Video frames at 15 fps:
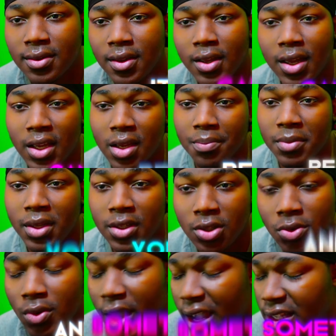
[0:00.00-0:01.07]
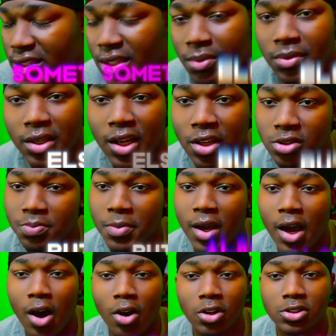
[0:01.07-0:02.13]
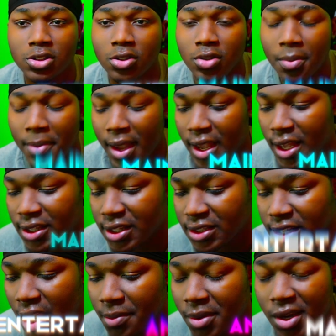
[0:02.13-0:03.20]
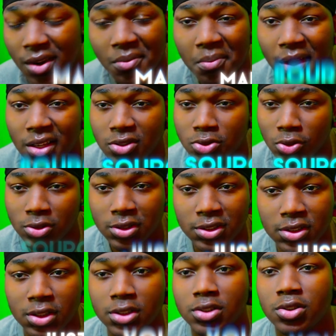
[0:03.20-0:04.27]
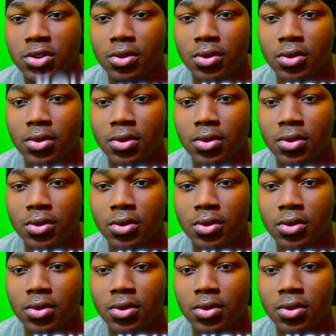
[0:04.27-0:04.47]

It can be you and something else, but also the main entertainment and the main source is just you.